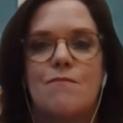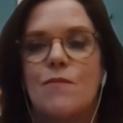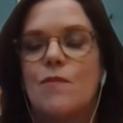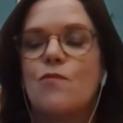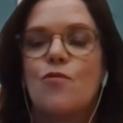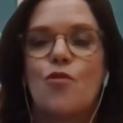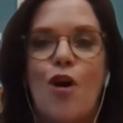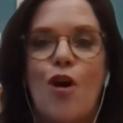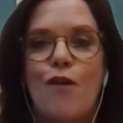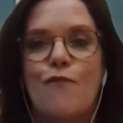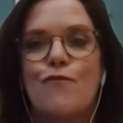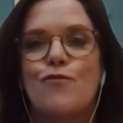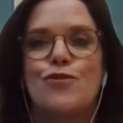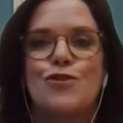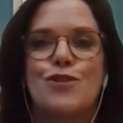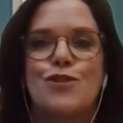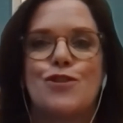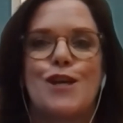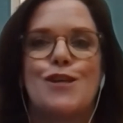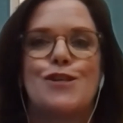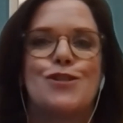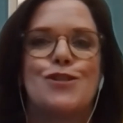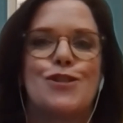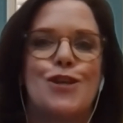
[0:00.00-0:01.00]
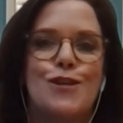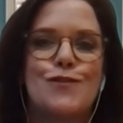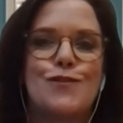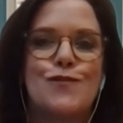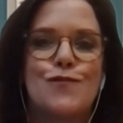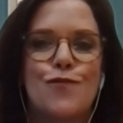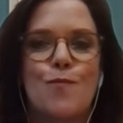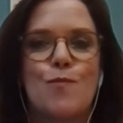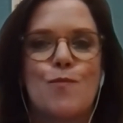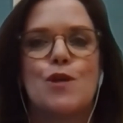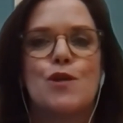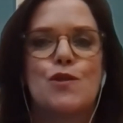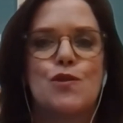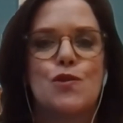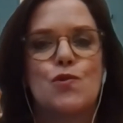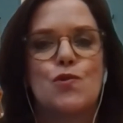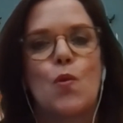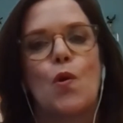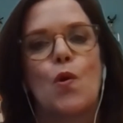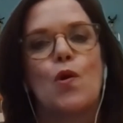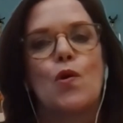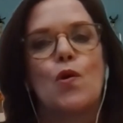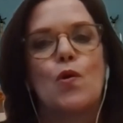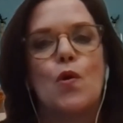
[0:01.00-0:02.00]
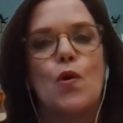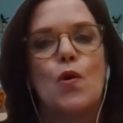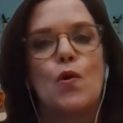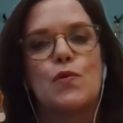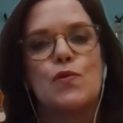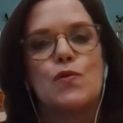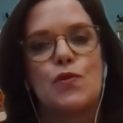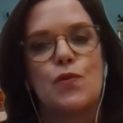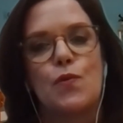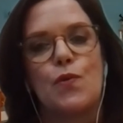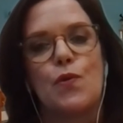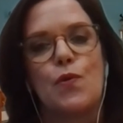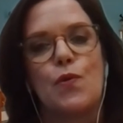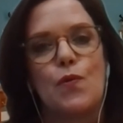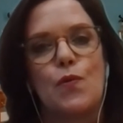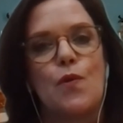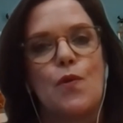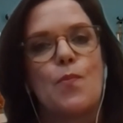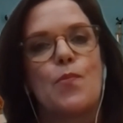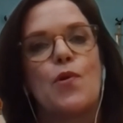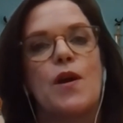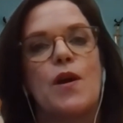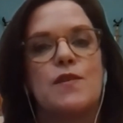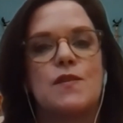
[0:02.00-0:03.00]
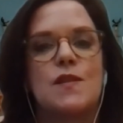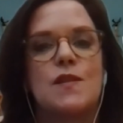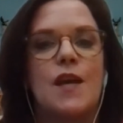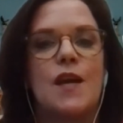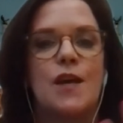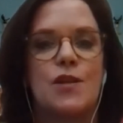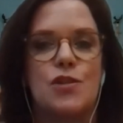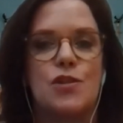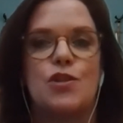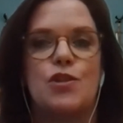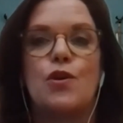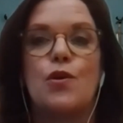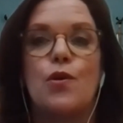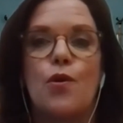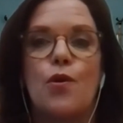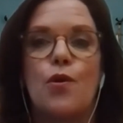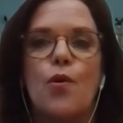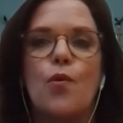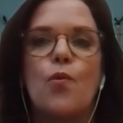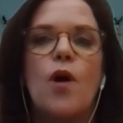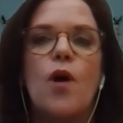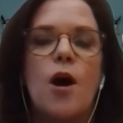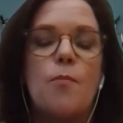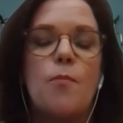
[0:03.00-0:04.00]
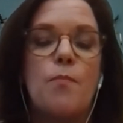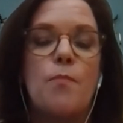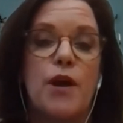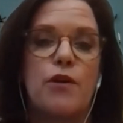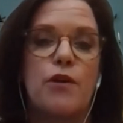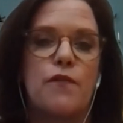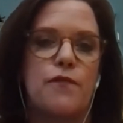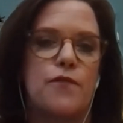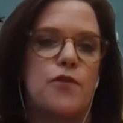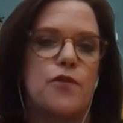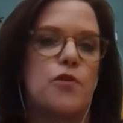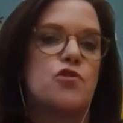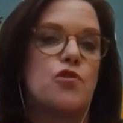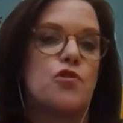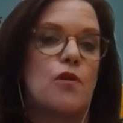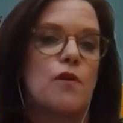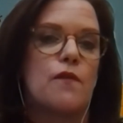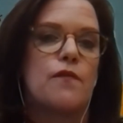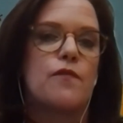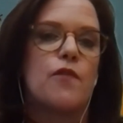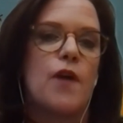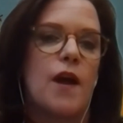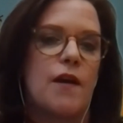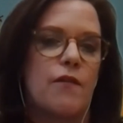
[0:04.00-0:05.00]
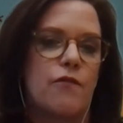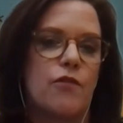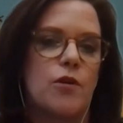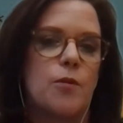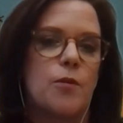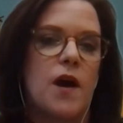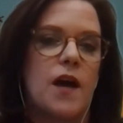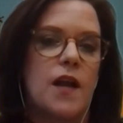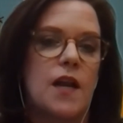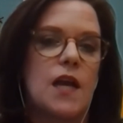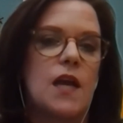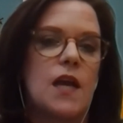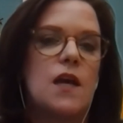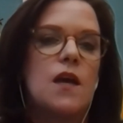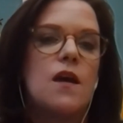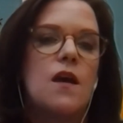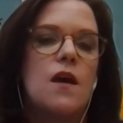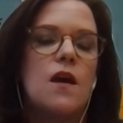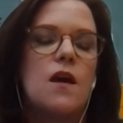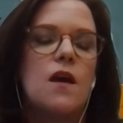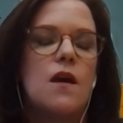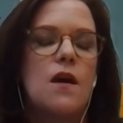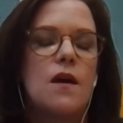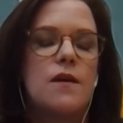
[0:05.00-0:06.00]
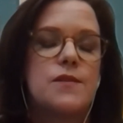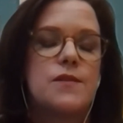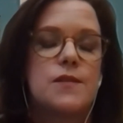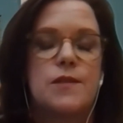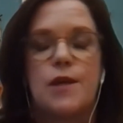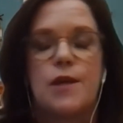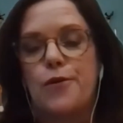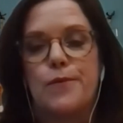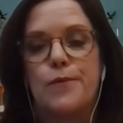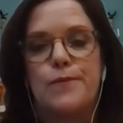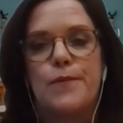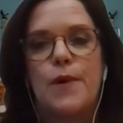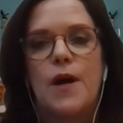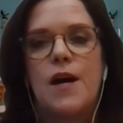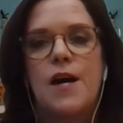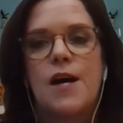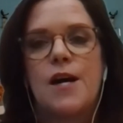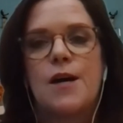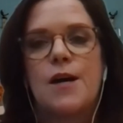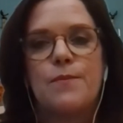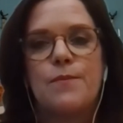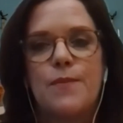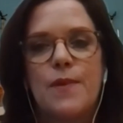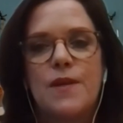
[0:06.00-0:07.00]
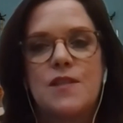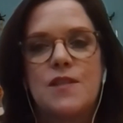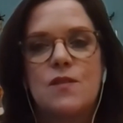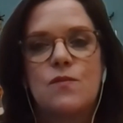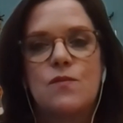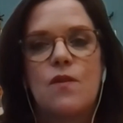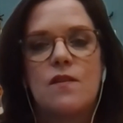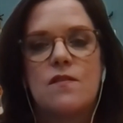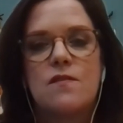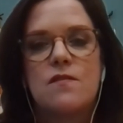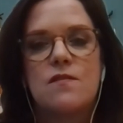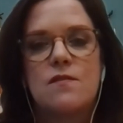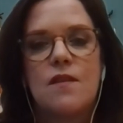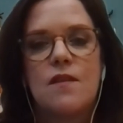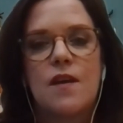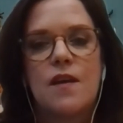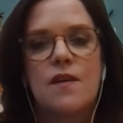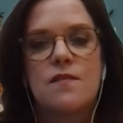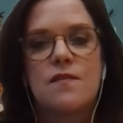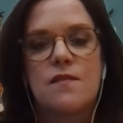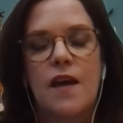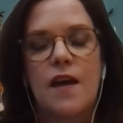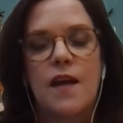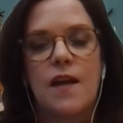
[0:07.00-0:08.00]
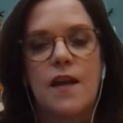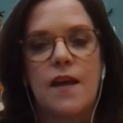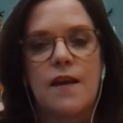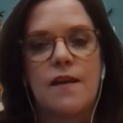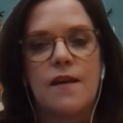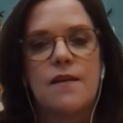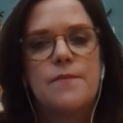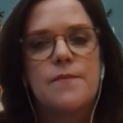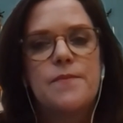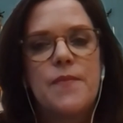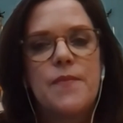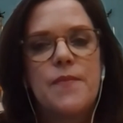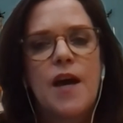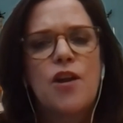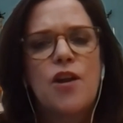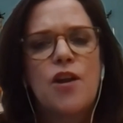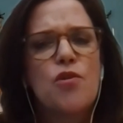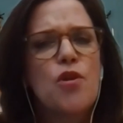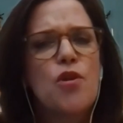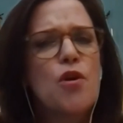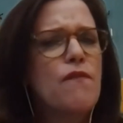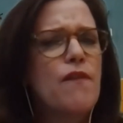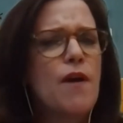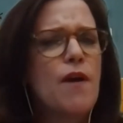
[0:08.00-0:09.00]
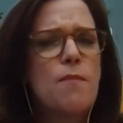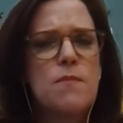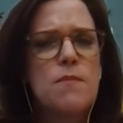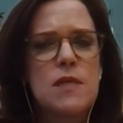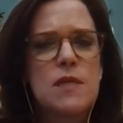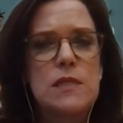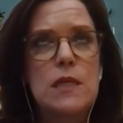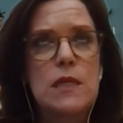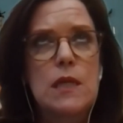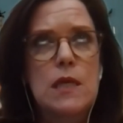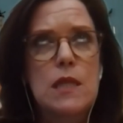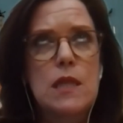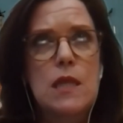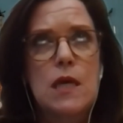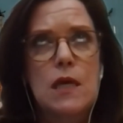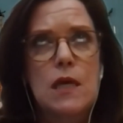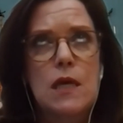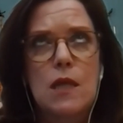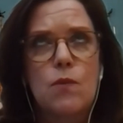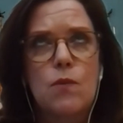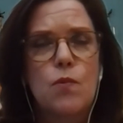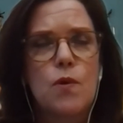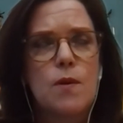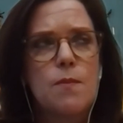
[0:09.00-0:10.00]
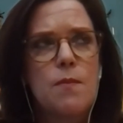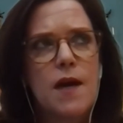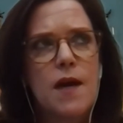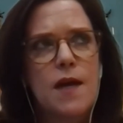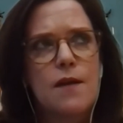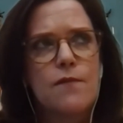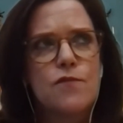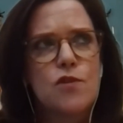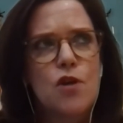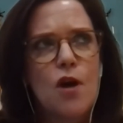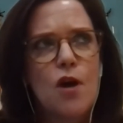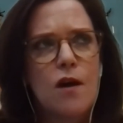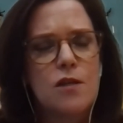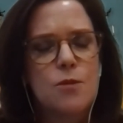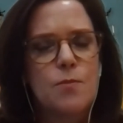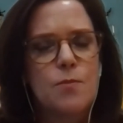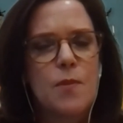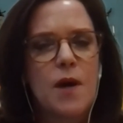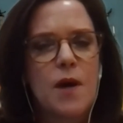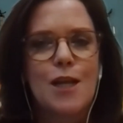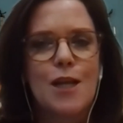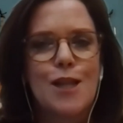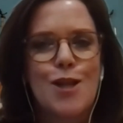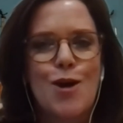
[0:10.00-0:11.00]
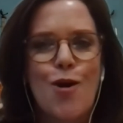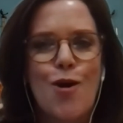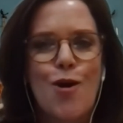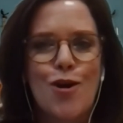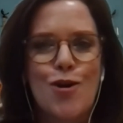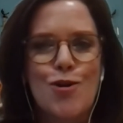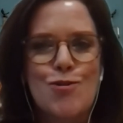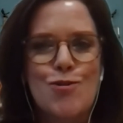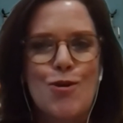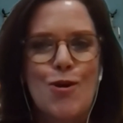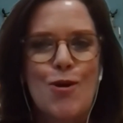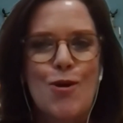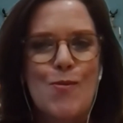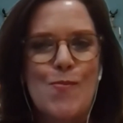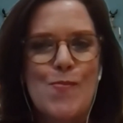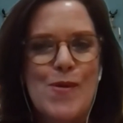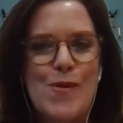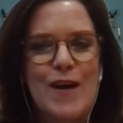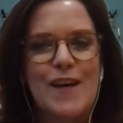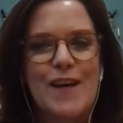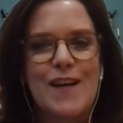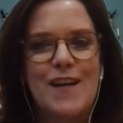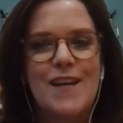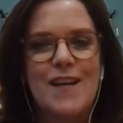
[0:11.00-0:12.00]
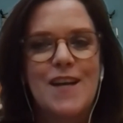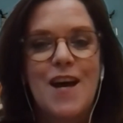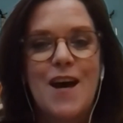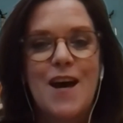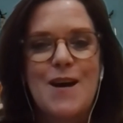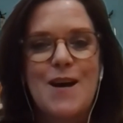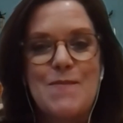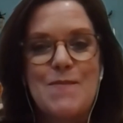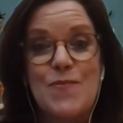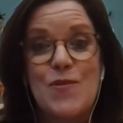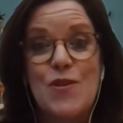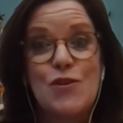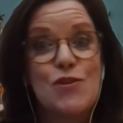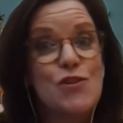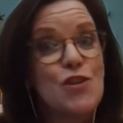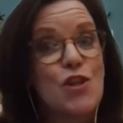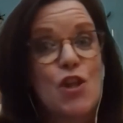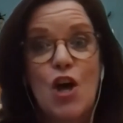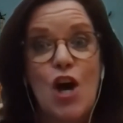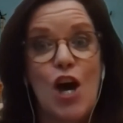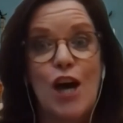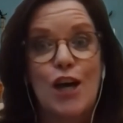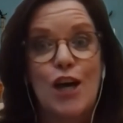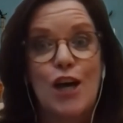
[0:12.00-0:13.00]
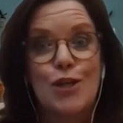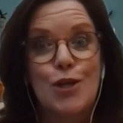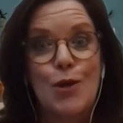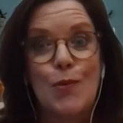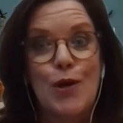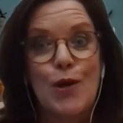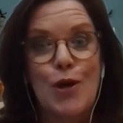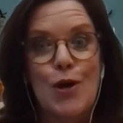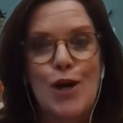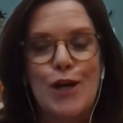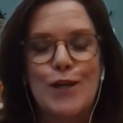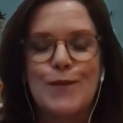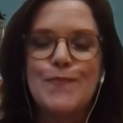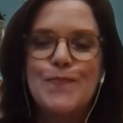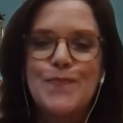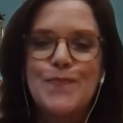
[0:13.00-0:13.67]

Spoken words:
conversations from the historical to the present to a better future for everybody. So it's exciting. I don't know if I missed anything that we might have talked about in the article, but there's a lot going on.